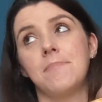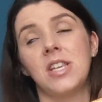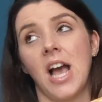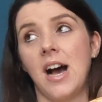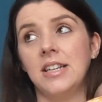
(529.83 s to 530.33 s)

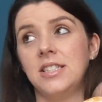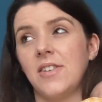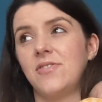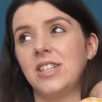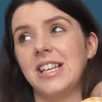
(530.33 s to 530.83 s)
yeah, I'd
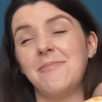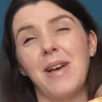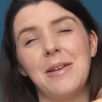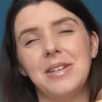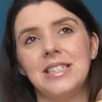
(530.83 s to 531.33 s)
definitely
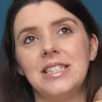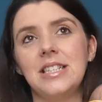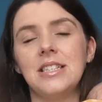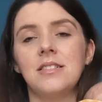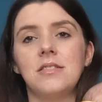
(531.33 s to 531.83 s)
maybe
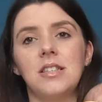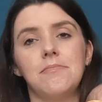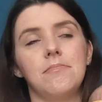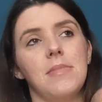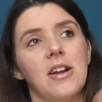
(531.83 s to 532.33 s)
consider
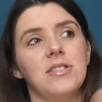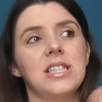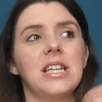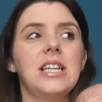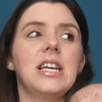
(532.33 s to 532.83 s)
St. Mary's
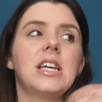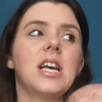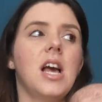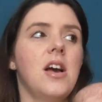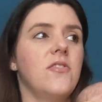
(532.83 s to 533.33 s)
Clinic
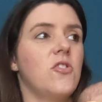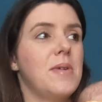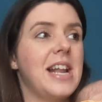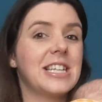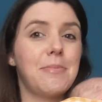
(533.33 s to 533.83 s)
for
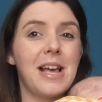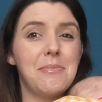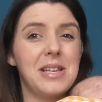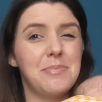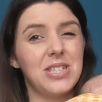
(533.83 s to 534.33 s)
my next
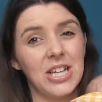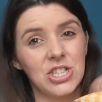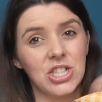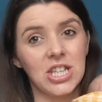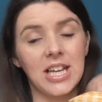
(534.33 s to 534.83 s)
baby
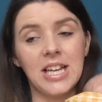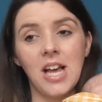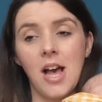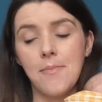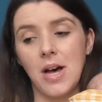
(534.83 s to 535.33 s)
potentially,
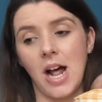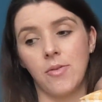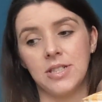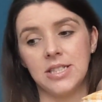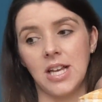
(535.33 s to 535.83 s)
but I
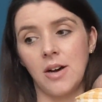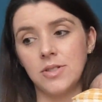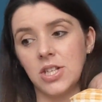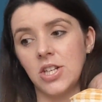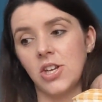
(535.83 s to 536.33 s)
was
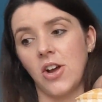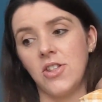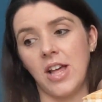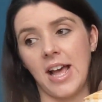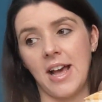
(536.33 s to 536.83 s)
going to
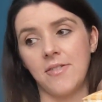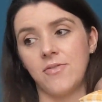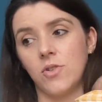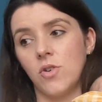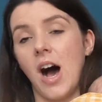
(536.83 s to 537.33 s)
go there
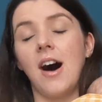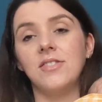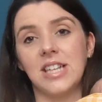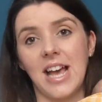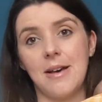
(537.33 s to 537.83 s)
for
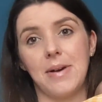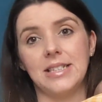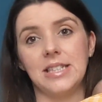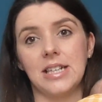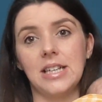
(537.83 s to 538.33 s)
aftercare
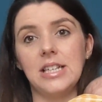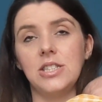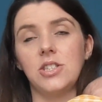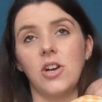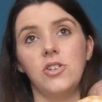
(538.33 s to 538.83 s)
basically,
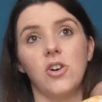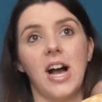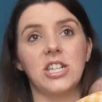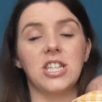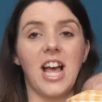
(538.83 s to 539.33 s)
so not
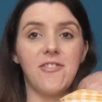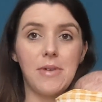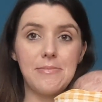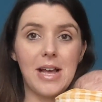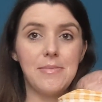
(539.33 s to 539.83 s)
actually have
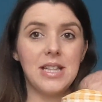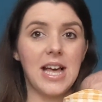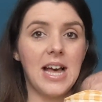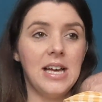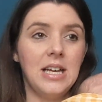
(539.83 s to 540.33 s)
my baby
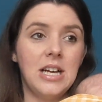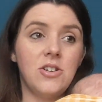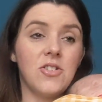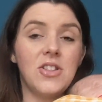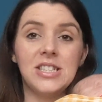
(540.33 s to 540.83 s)
there.
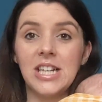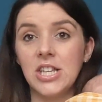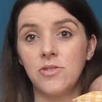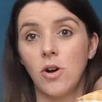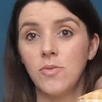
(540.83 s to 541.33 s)
Not that there's
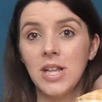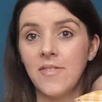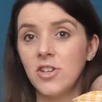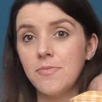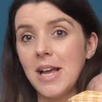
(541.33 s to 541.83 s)
anything wrong with
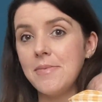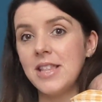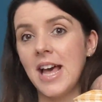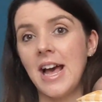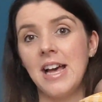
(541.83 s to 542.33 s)
having a baby
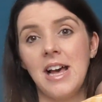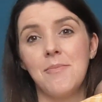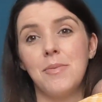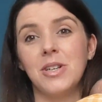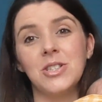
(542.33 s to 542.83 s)
there,
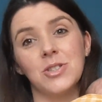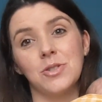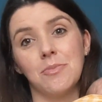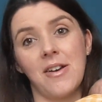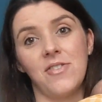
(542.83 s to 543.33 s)
but because it
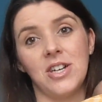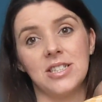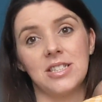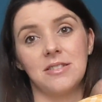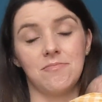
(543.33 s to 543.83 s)
was my
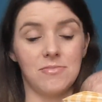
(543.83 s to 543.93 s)
first